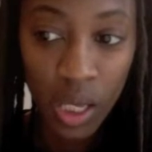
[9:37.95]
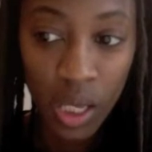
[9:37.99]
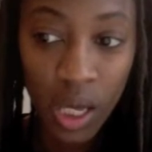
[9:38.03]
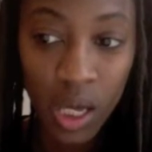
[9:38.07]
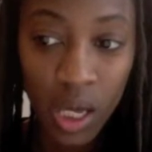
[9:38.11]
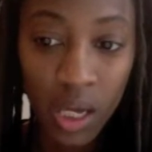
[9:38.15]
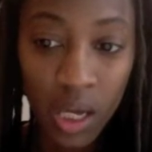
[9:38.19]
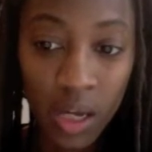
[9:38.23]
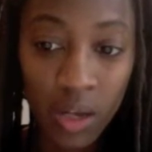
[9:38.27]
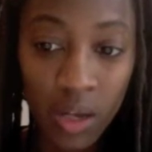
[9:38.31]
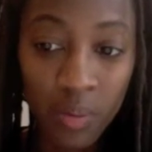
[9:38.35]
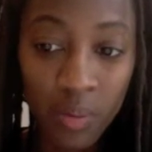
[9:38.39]

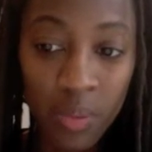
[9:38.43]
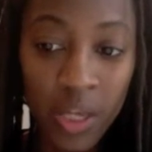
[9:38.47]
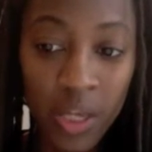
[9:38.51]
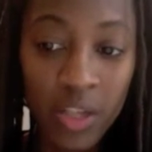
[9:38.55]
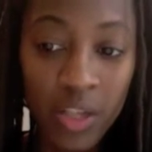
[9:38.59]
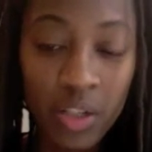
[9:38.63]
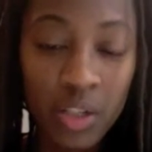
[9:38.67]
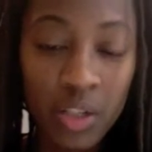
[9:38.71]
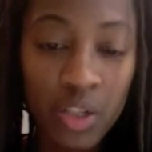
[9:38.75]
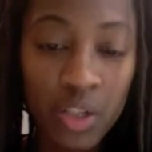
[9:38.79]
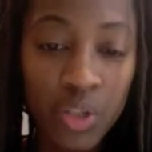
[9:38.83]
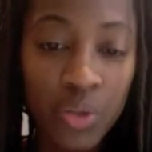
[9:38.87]

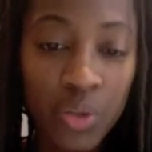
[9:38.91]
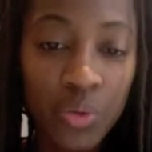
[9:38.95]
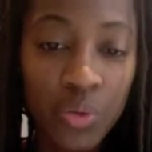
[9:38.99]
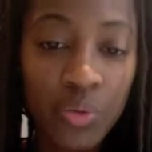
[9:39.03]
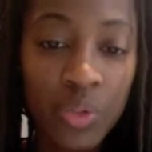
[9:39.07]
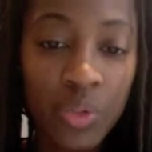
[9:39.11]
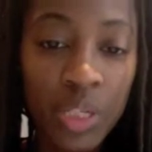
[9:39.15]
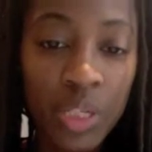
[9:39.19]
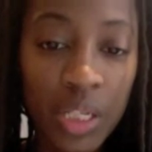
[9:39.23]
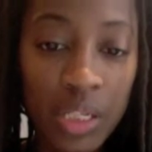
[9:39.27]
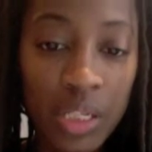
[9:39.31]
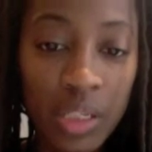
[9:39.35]
and you
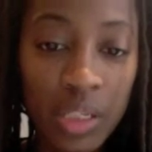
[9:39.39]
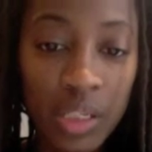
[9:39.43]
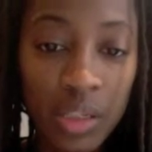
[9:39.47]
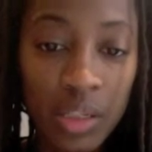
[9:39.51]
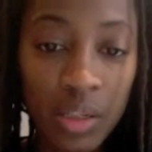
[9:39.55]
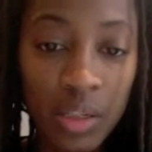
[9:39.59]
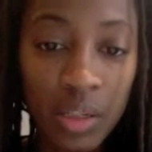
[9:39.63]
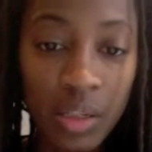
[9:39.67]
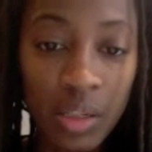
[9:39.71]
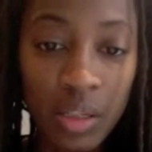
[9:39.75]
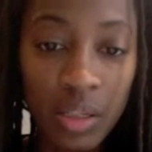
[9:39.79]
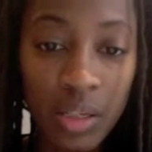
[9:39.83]
need
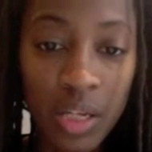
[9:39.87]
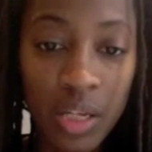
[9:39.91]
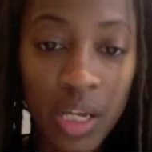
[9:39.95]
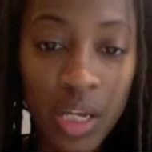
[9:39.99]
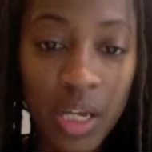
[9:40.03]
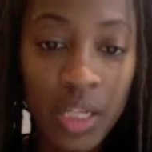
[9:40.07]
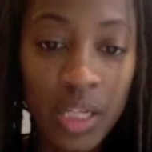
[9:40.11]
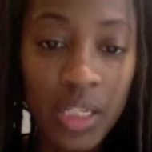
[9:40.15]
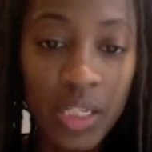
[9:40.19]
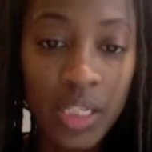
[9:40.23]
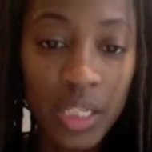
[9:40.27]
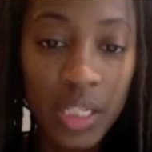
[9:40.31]
to
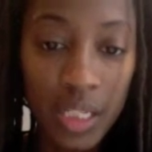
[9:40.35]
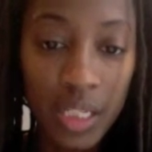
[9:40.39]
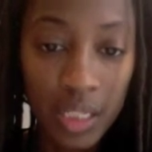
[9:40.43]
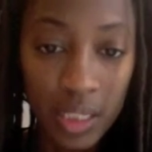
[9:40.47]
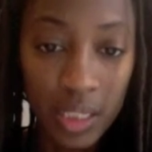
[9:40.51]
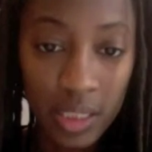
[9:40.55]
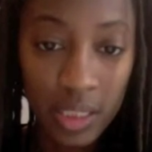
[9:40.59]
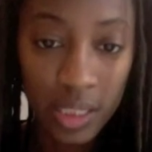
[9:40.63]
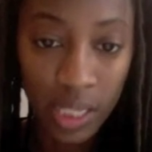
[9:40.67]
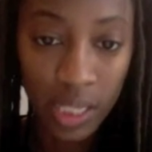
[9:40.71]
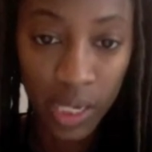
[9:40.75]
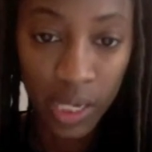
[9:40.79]

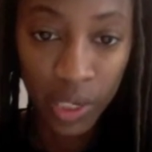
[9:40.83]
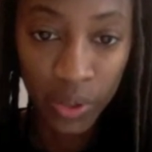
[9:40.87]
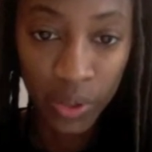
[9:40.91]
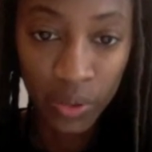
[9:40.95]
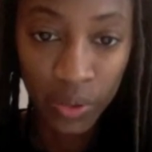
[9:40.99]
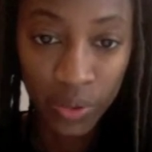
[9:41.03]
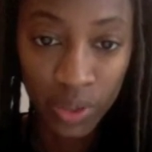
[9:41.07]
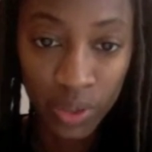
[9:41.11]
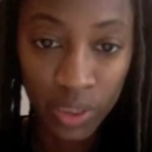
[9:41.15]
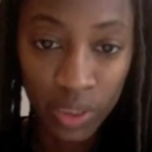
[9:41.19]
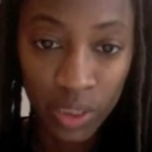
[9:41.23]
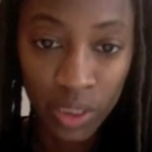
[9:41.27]
tease
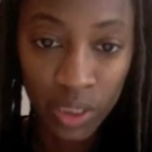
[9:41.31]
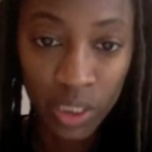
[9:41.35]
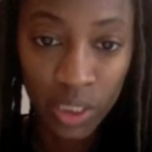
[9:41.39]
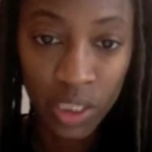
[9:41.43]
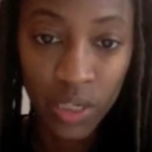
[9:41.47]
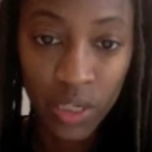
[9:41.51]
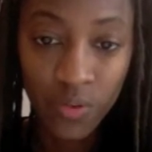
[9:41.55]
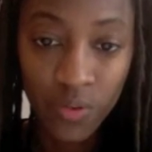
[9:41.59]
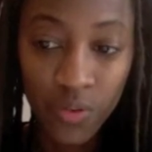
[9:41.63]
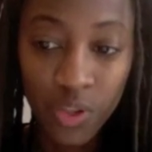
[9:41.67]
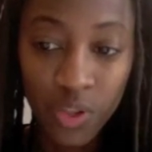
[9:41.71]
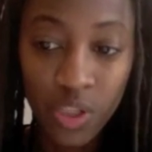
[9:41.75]
out the
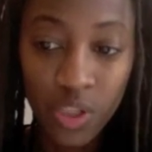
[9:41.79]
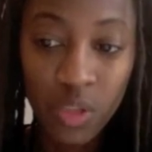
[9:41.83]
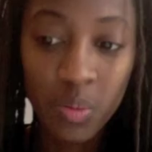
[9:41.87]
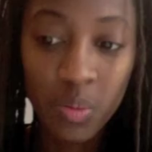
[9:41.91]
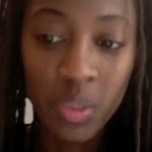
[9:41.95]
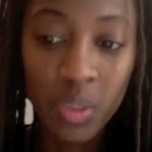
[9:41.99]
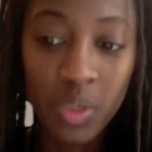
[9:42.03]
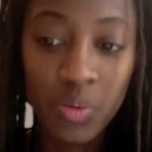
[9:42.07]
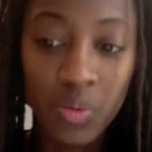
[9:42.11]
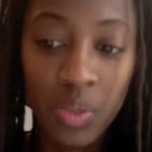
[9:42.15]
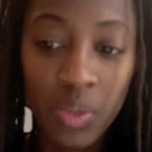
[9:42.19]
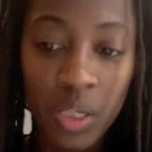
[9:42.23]
difference
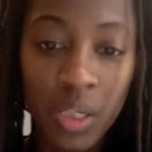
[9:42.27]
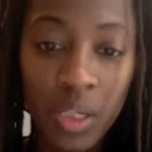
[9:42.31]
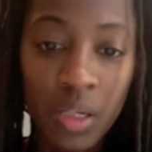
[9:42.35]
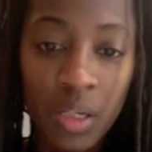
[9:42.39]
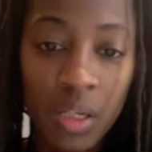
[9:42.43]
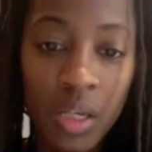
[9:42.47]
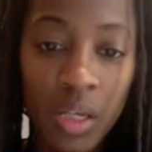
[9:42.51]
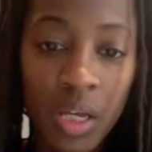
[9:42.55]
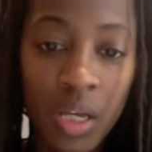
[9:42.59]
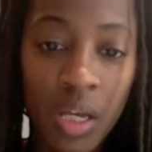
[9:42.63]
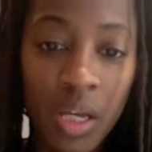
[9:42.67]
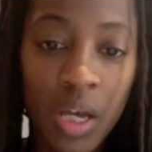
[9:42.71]
between,
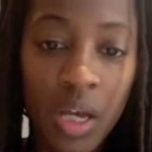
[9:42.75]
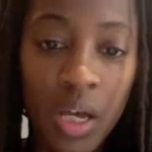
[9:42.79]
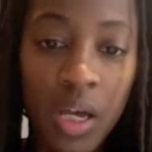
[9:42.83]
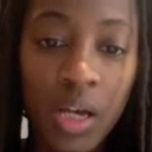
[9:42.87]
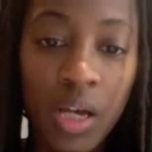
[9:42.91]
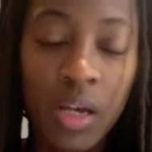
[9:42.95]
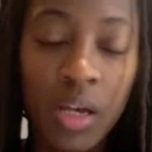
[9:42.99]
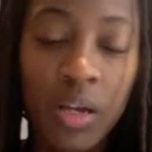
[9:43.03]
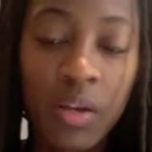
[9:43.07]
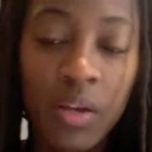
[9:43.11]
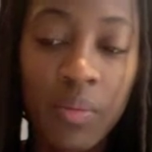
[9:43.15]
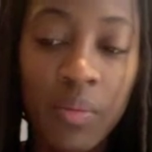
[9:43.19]

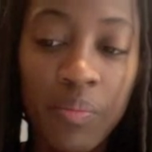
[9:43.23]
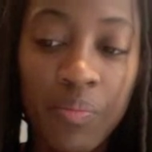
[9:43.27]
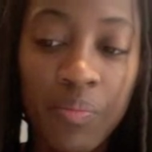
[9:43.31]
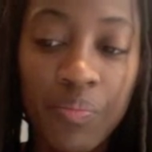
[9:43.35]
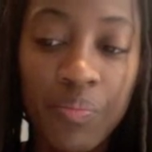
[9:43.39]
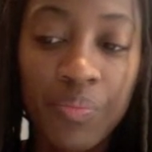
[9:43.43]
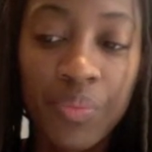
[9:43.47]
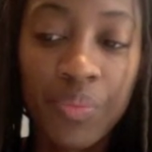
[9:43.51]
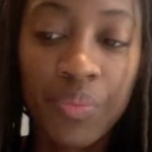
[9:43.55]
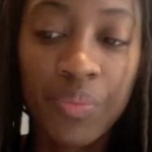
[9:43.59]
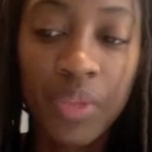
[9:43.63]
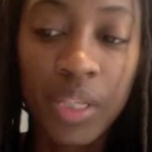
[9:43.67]

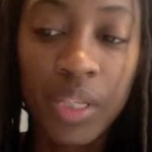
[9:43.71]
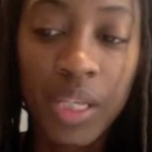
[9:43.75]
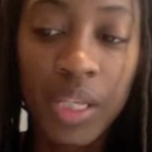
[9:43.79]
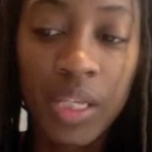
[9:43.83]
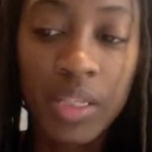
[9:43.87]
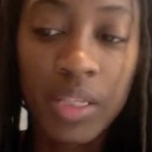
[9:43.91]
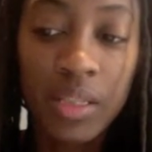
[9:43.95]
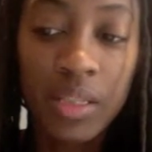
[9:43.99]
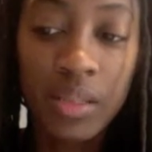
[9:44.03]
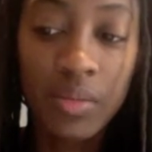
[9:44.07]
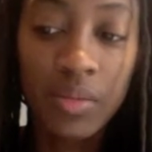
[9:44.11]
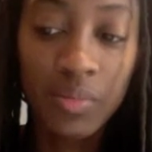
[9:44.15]

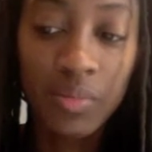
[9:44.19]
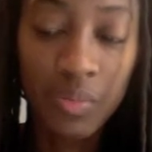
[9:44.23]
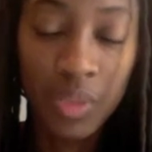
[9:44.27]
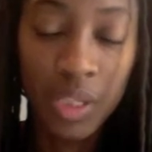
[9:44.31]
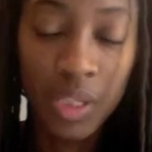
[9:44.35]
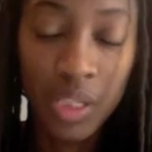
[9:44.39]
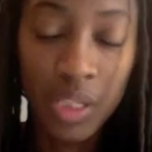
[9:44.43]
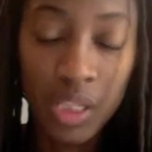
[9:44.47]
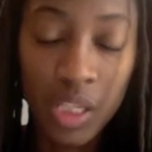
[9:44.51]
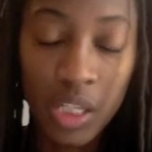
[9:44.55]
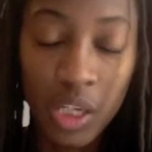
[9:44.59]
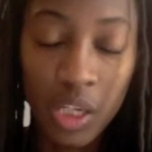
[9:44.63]
in the
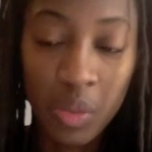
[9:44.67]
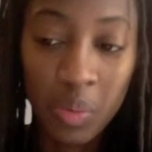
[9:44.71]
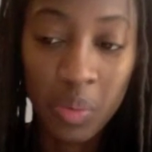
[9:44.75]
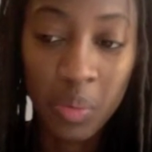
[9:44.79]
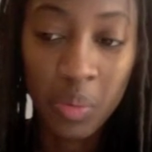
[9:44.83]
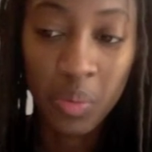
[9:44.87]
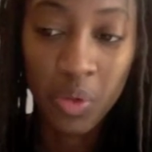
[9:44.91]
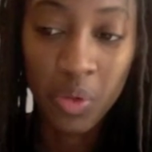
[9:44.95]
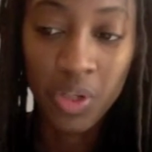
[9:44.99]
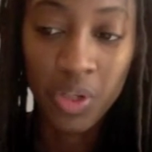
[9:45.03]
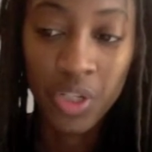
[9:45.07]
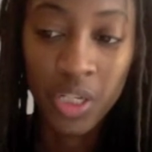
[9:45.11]

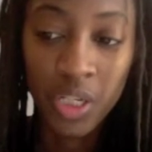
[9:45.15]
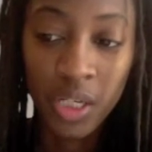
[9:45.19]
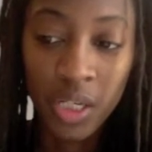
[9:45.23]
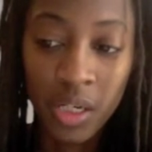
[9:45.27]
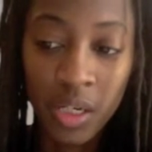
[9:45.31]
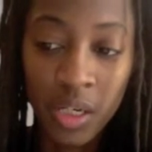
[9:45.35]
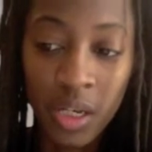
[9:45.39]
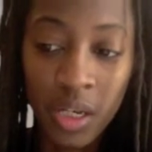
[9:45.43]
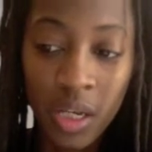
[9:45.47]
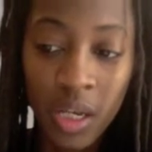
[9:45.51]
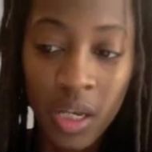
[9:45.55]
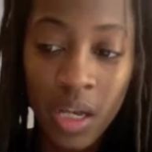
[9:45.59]
syncope
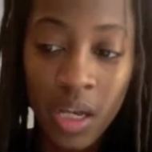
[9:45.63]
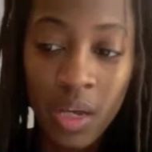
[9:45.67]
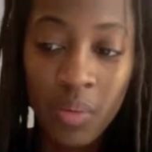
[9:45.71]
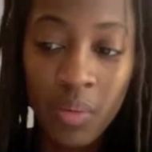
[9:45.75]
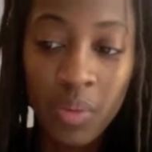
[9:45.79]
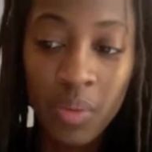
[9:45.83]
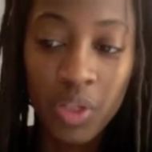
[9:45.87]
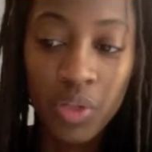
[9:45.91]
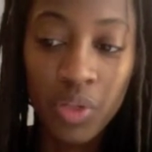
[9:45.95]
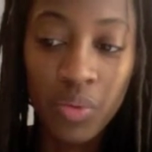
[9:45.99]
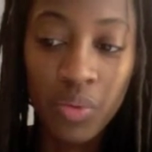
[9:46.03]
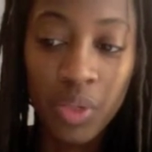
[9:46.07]
portion,
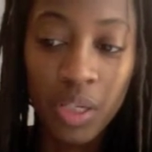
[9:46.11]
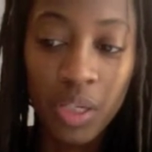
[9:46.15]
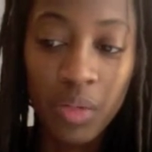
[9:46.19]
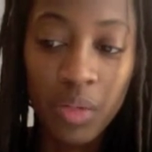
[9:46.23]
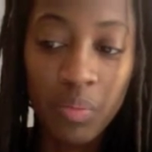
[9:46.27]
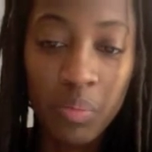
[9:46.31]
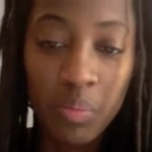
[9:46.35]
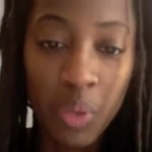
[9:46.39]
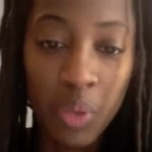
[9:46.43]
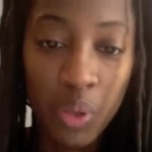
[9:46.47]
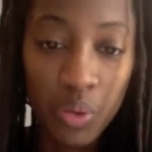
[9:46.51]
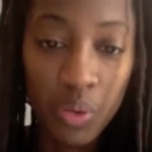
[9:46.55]
between
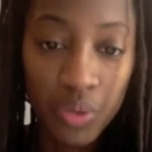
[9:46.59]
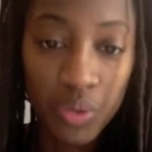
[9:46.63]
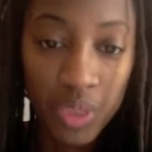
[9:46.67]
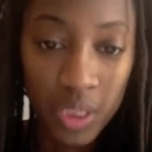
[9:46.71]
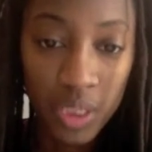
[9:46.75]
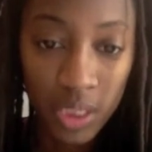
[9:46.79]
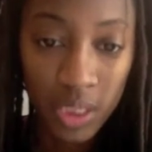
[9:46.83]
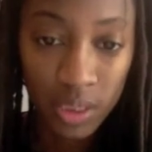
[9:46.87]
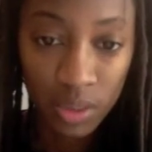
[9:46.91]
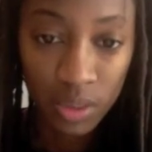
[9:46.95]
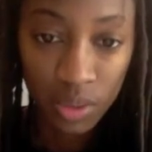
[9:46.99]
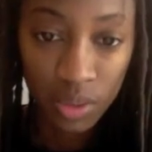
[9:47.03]

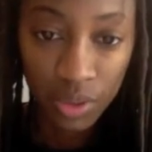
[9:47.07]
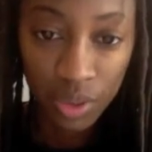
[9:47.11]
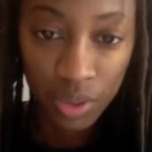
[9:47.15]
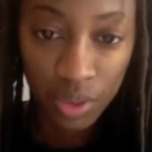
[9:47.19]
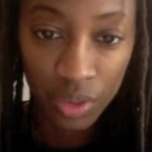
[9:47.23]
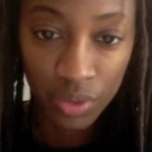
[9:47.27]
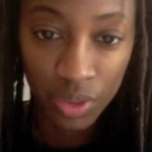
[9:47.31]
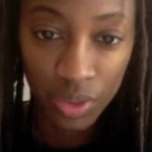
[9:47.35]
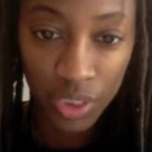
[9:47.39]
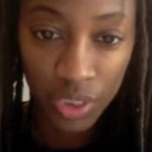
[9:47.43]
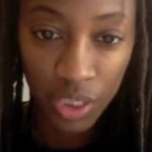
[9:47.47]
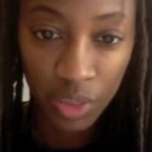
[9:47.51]

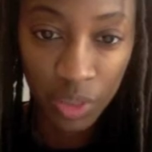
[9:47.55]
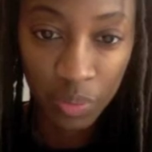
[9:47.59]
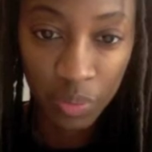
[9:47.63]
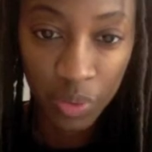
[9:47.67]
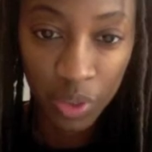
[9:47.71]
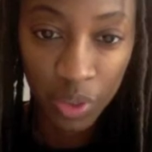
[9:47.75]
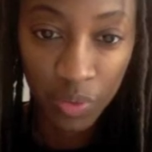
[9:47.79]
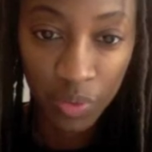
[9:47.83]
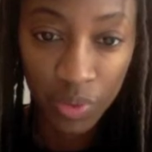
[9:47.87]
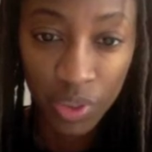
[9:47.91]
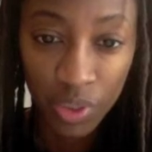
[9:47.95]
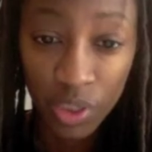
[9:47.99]
post-exertional
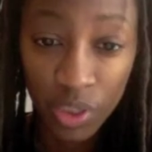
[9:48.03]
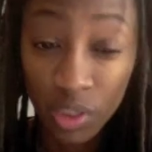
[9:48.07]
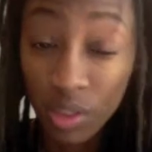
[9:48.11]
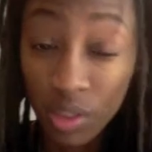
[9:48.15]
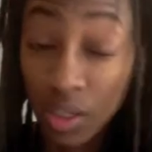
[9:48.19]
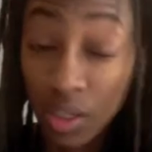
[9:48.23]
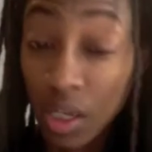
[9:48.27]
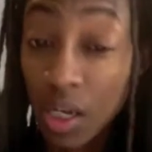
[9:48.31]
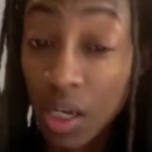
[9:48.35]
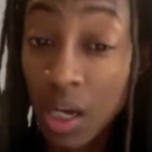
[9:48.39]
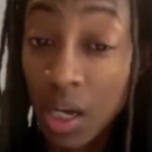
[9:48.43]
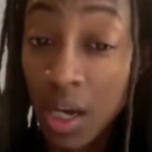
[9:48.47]
syncope, which is
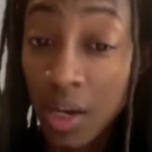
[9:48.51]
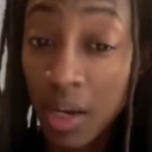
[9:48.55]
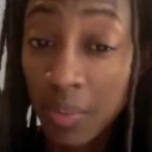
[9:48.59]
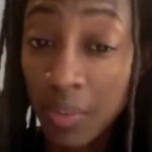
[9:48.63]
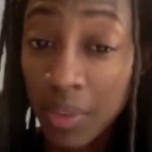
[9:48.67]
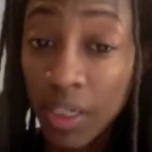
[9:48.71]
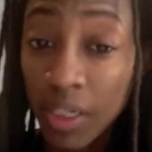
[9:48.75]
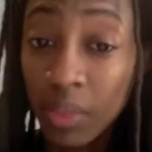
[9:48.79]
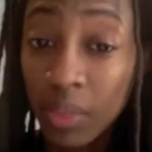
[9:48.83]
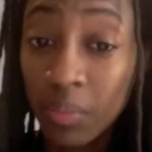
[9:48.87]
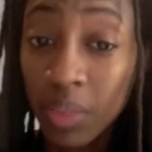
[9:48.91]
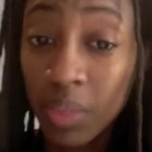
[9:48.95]

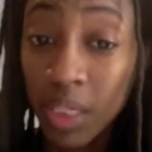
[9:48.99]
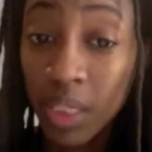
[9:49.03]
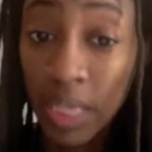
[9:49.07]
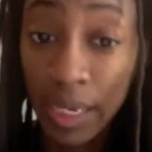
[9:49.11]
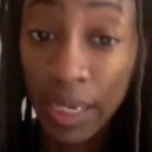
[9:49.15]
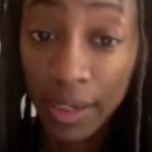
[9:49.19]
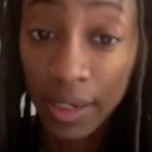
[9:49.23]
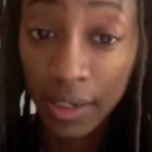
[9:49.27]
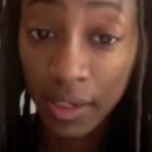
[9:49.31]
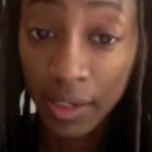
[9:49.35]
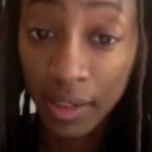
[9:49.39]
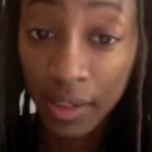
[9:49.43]
common and
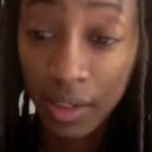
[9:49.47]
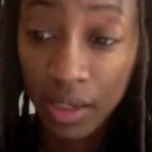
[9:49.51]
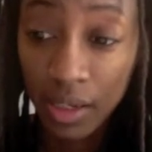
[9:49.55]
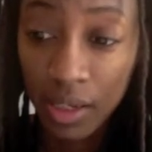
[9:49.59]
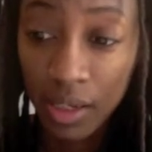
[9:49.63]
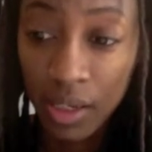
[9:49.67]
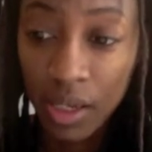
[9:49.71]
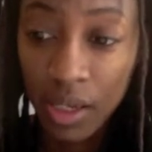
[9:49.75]
benign,